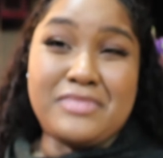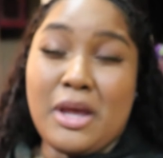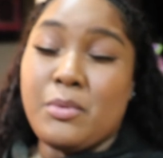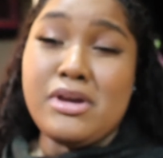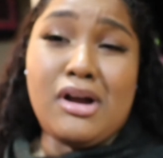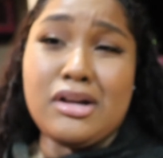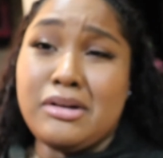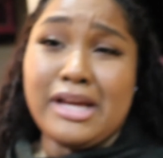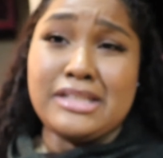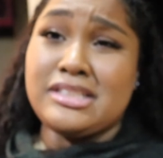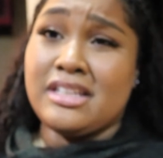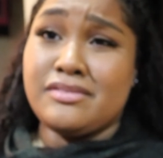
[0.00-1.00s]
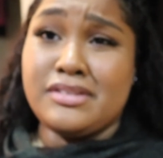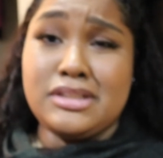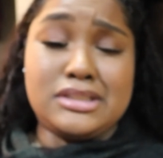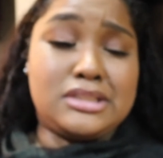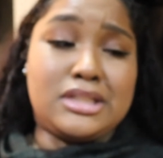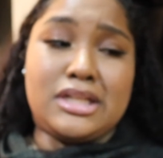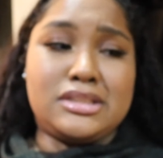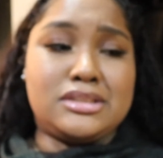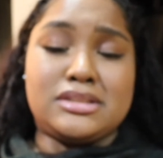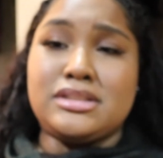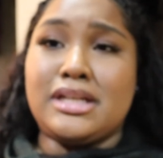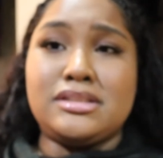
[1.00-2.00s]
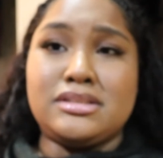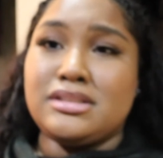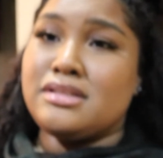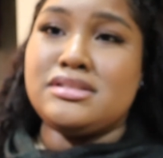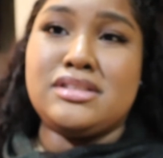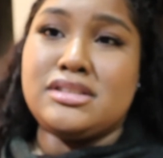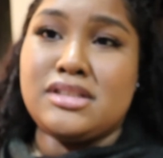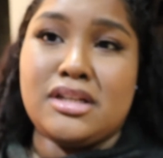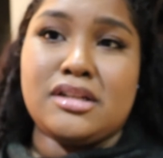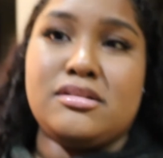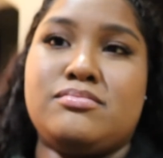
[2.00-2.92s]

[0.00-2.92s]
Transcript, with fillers: we all gonna have the same footage in this. That's that's that's not it.